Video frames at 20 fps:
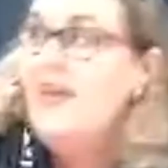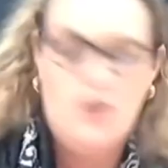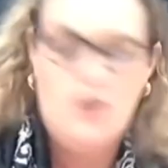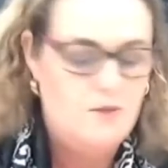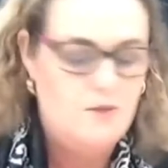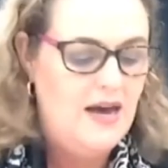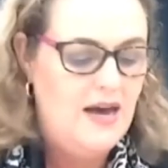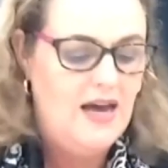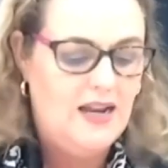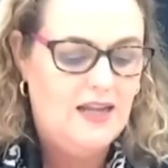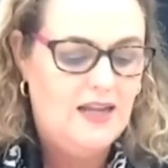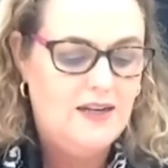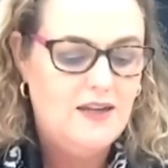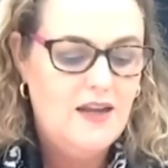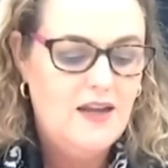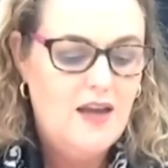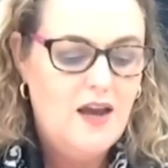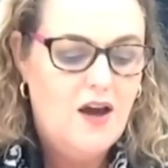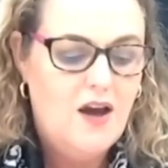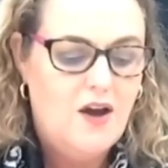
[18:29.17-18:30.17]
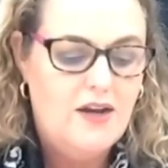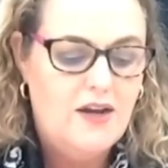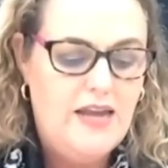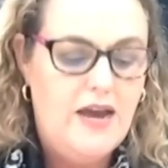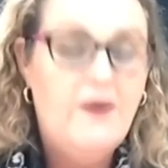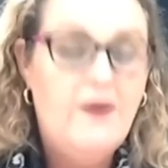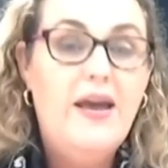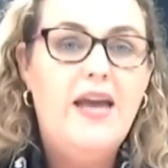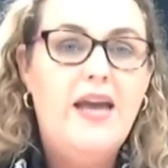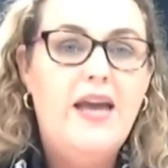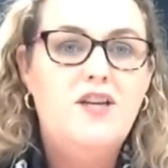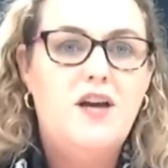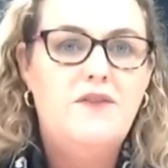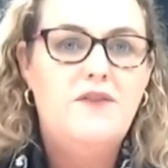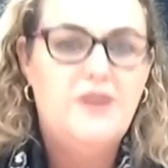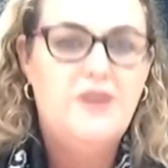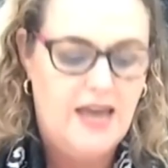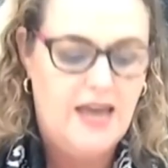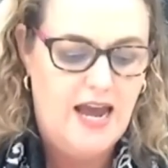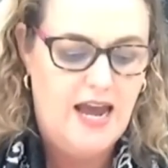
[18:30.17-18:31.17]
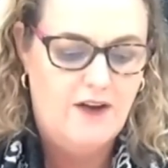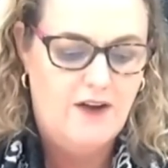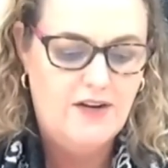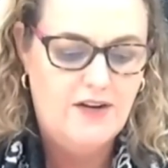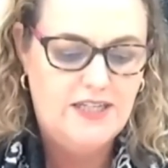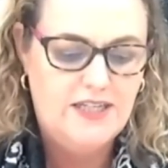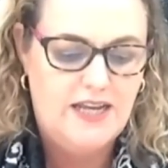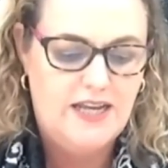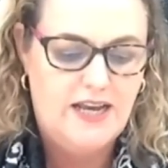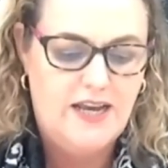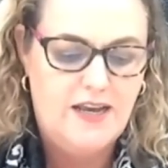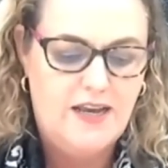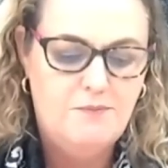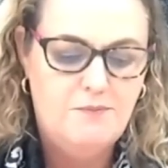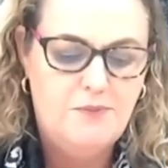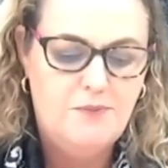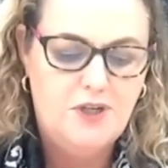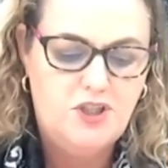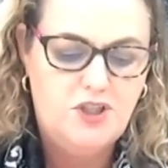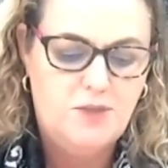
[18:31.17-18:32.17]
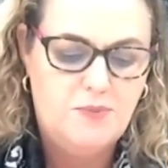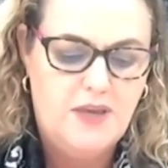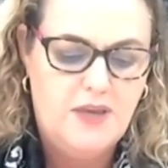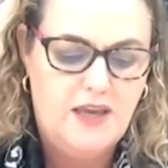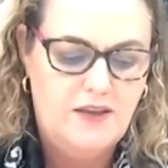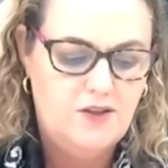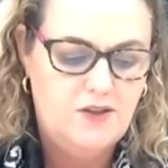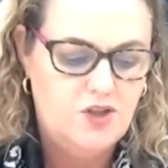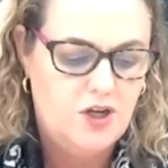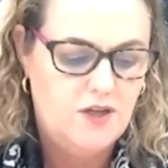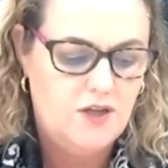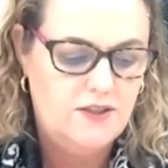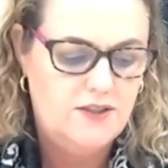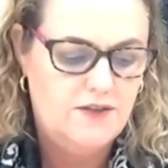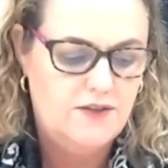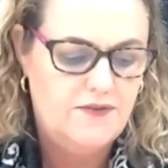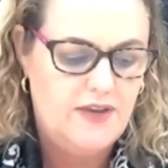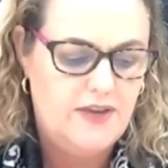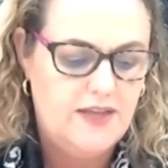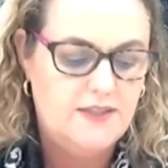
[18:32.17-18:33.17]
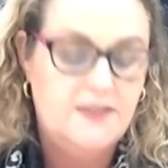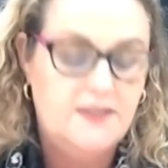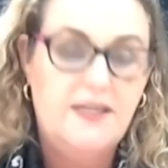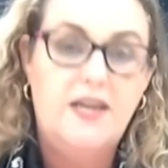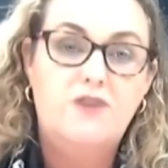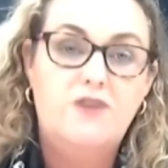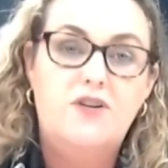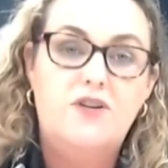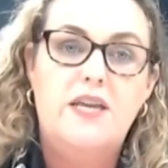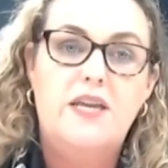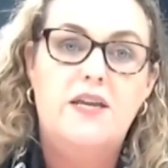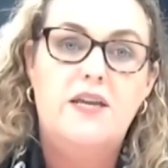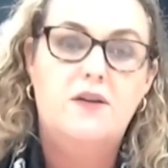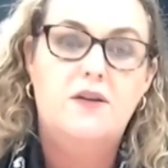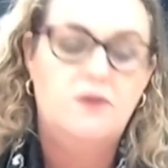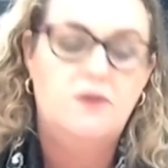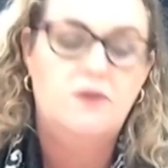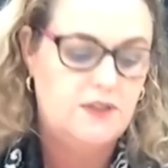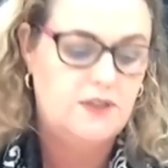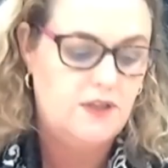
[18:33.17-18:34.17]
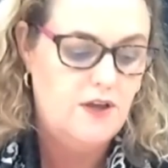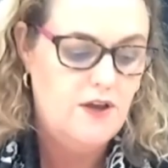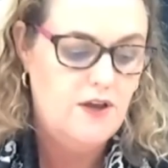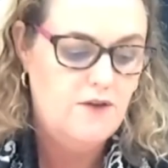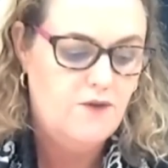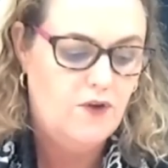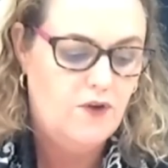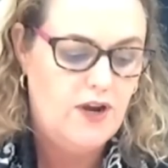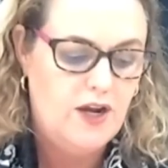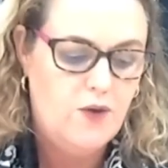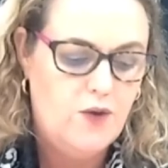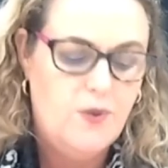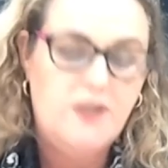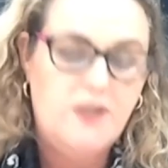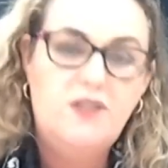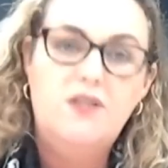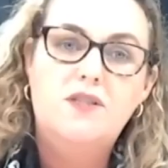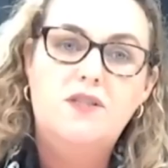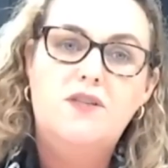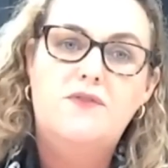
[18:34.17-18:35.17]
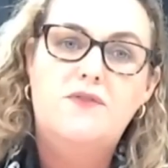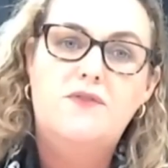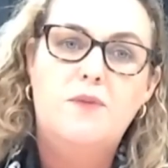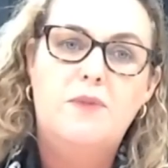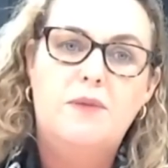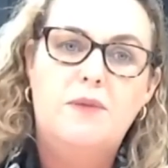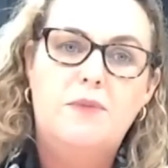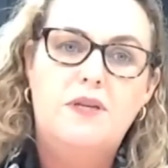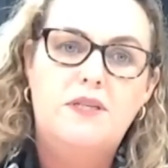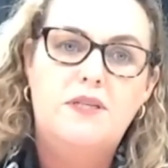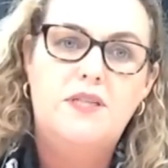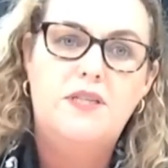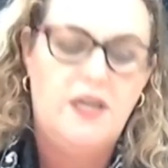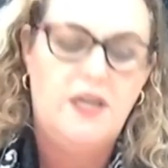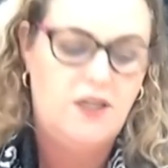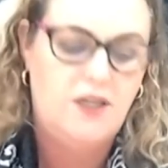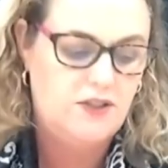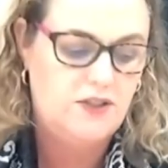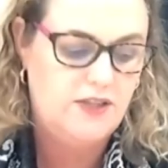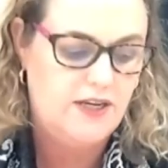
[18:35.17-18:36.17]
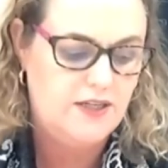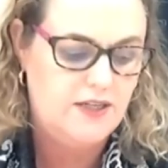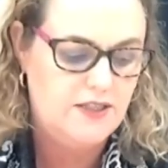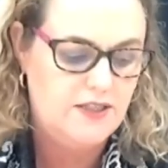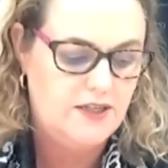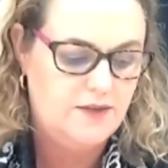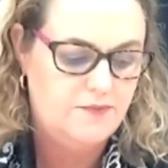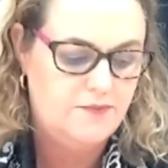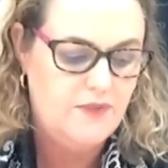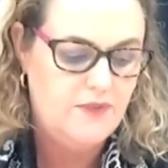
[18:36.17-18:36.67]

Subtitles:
Marlon. I now hand over to Karen Dare, Bishop Keith Joseph, and Sandra Eales for our questions of commitment to each sector.